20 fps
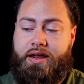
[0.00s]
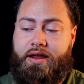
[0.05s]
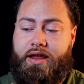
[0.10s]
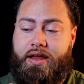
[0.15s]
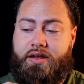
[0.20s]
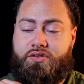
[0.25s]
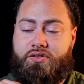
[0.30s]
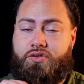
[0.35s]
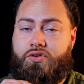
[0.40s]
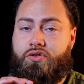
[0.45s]

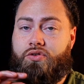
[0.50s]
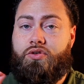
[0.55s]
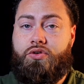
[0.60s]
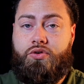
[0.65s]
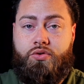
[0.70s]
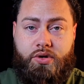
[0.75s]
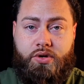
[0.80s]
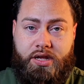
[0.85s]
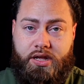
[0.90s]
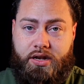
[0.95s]

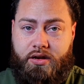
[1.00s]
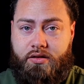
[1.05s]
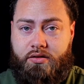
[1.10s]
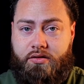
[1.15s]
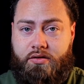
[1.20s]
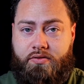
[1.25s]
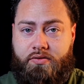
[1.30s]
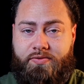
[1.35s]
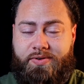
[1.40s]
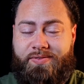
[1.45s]
excluded
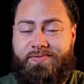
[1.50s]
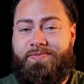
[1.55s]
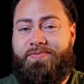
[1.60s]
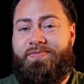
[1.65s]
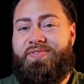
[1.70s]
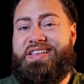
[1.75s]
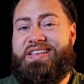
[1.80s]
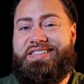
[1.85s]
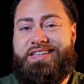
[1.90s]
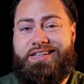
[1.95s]
from
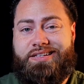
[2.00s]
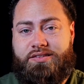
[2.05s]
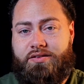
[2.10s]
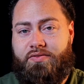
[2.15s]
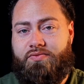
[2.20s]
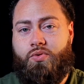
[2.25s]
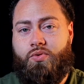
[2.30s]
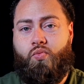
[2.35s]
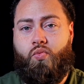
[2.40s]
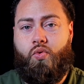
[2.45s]
physics
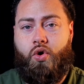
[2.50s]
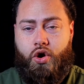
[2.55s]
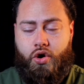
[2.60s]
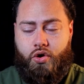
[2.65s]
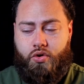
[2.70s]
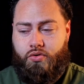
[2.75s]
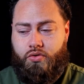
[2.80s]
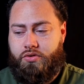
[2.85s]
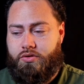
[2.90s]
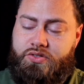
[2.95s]
of the world.